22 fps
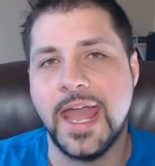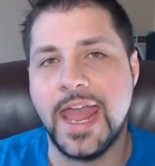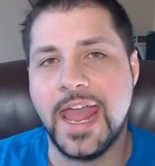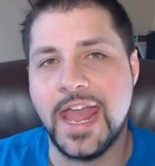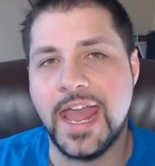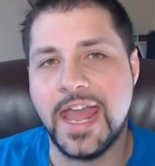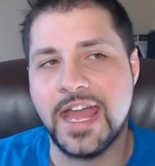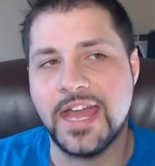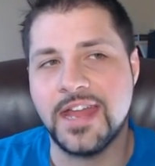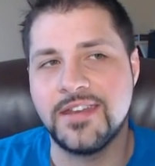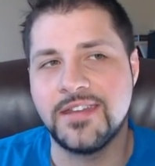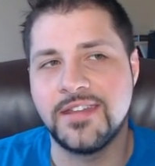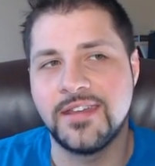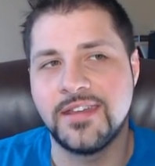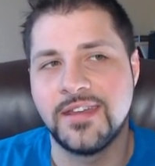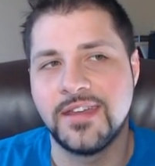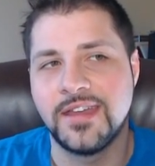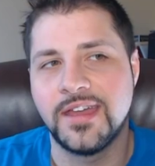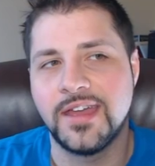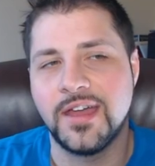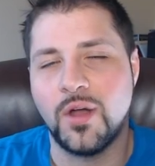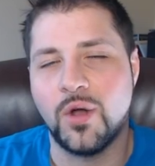And
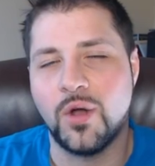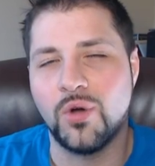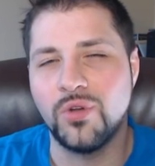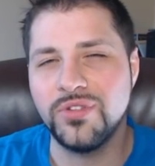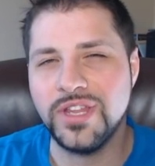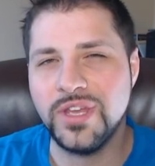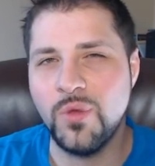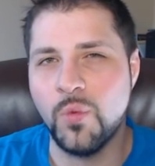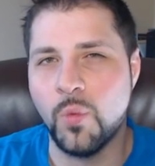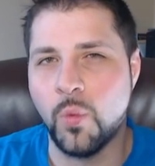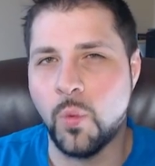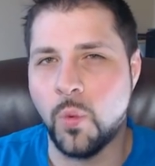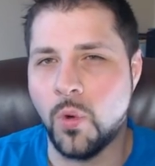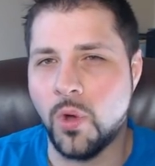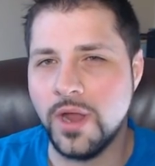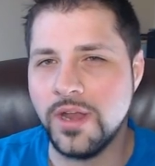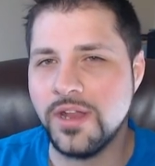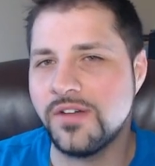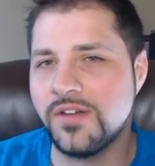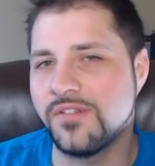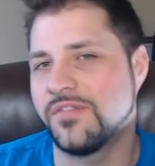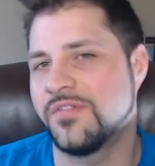only
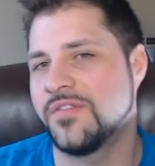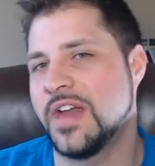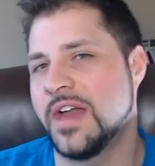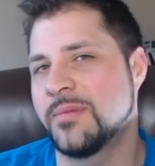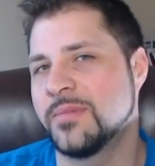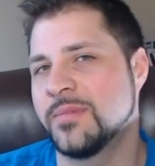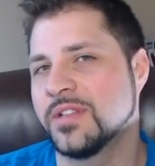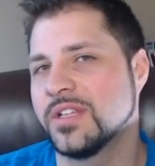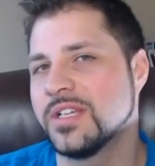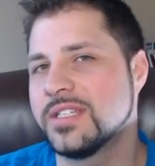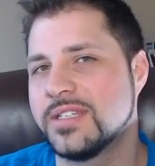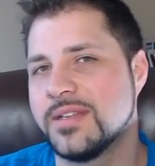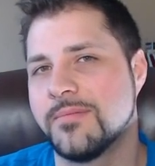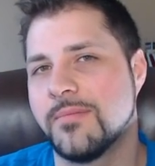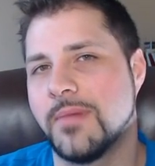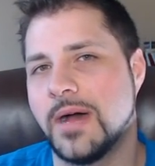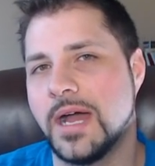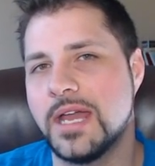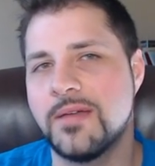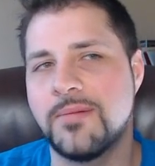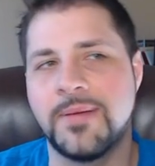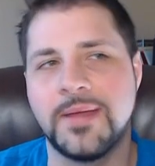one of them, at least in
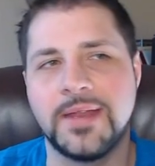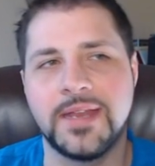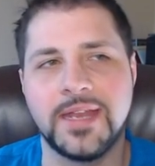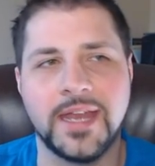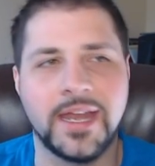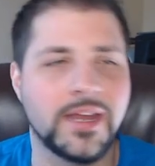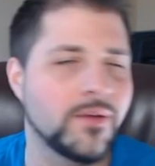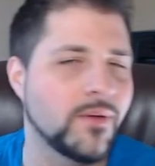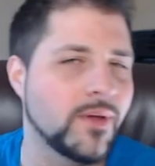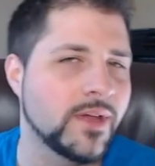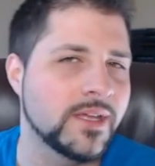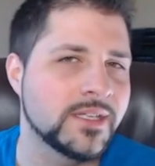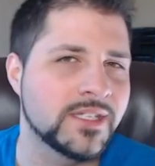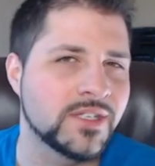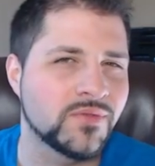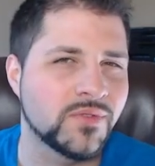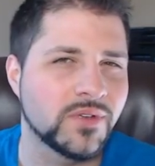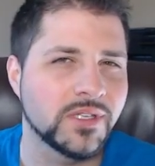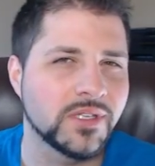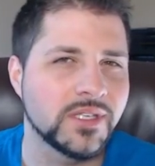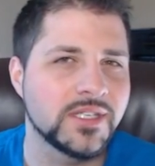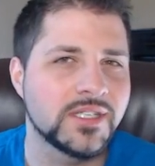my opinion anyways, is
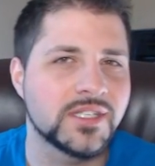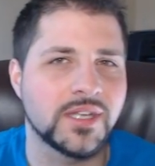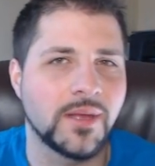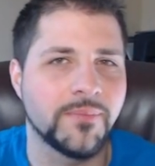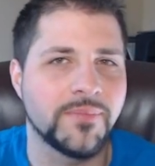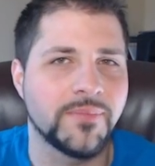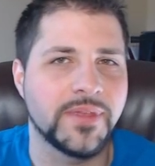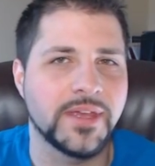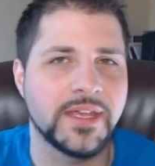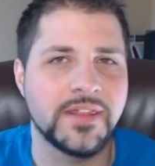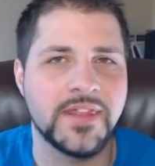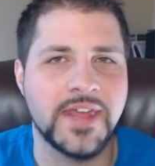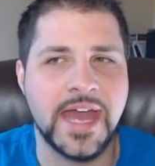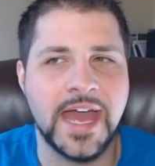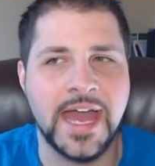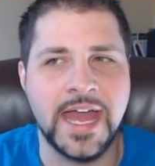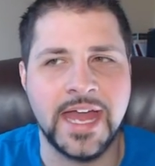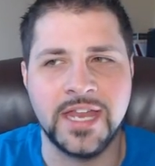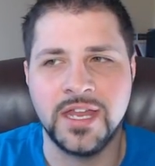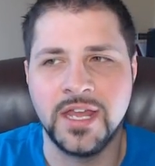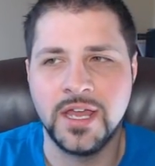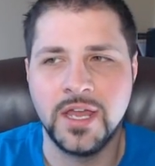really something
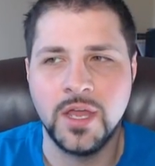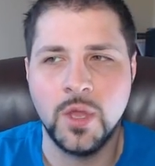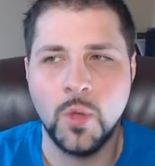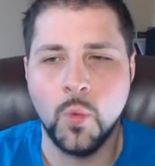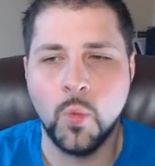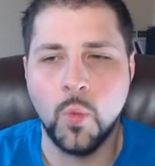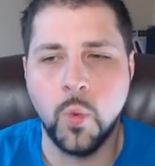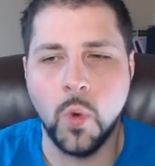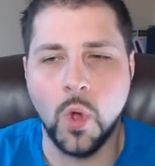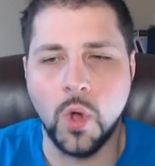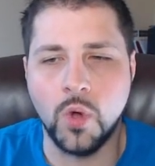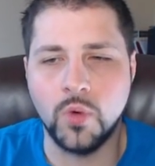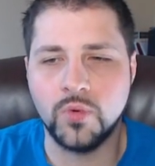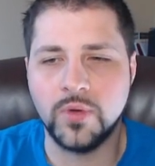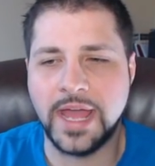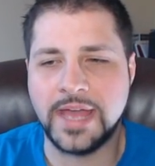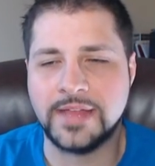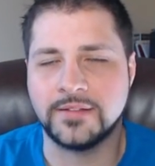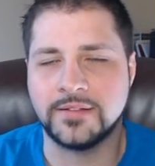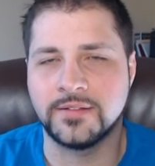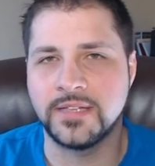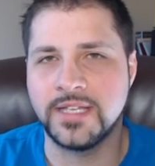that won't
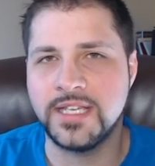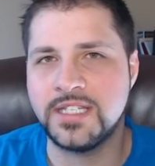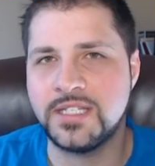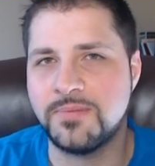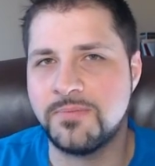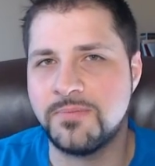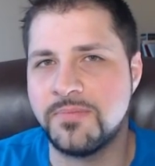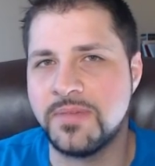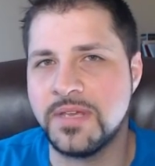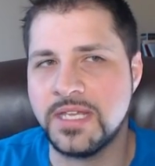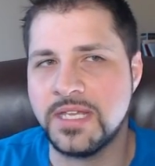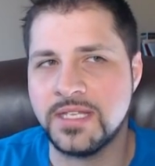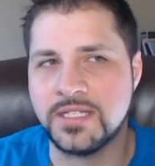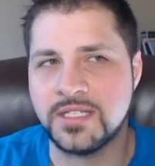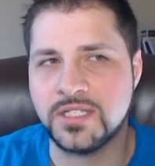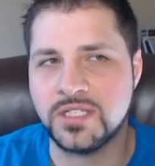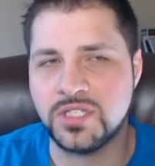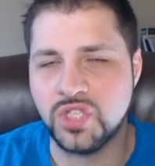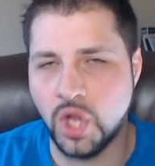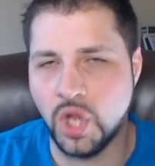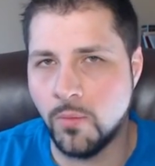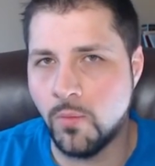at least be
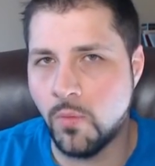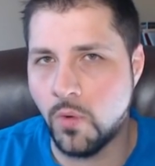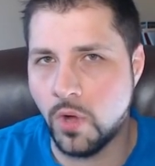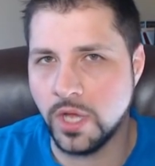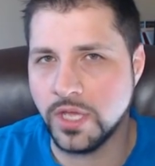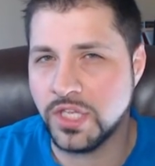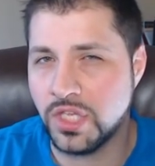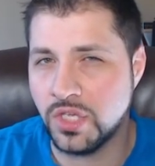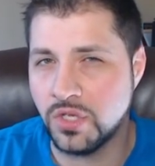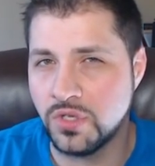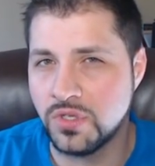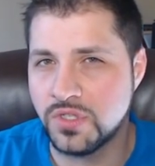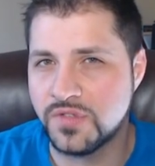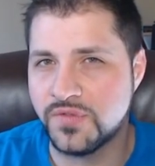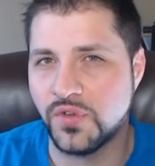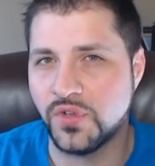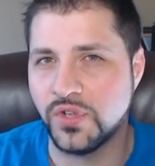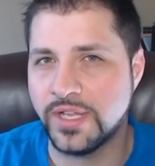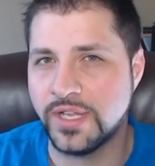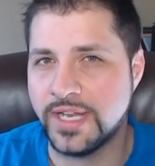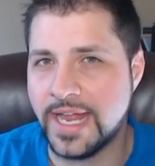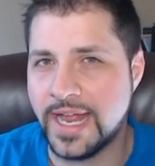somewhat
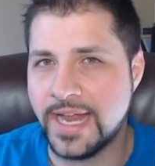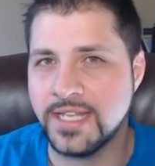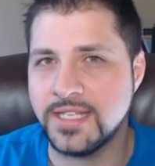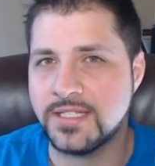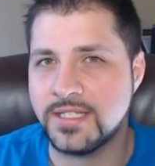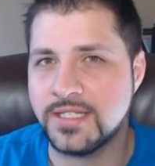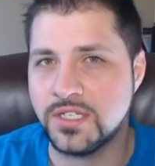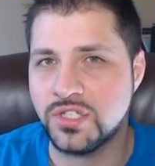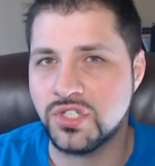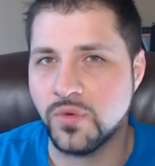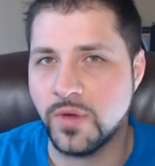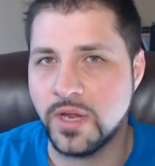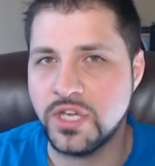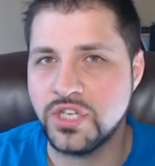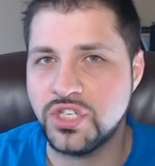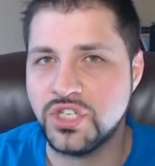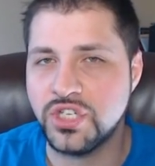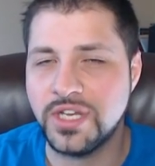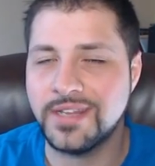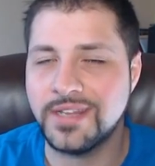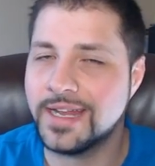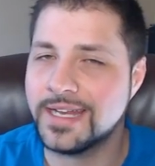useful in any
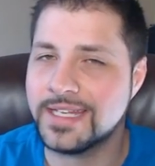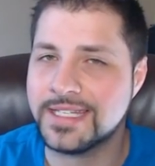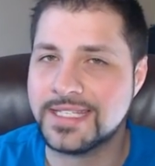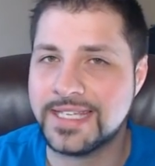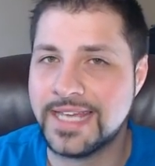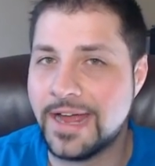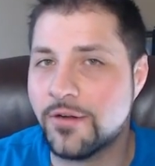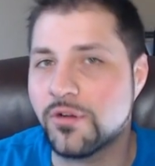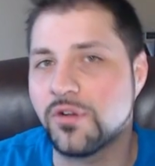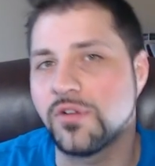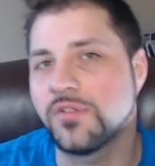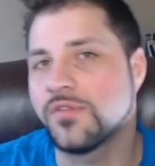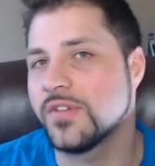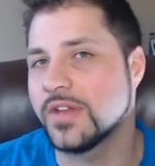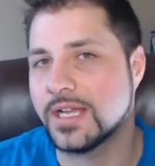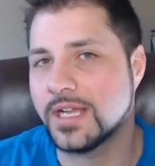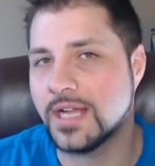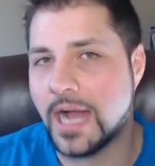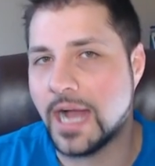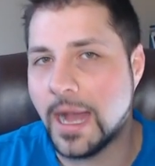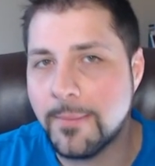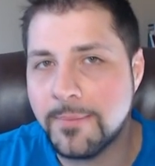situation, and that is
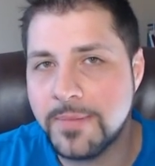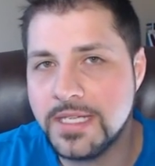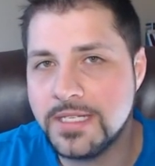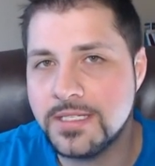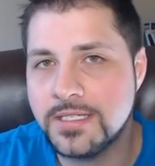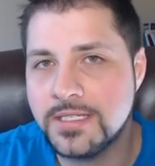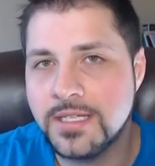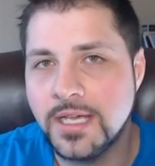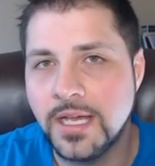counterfeit copies.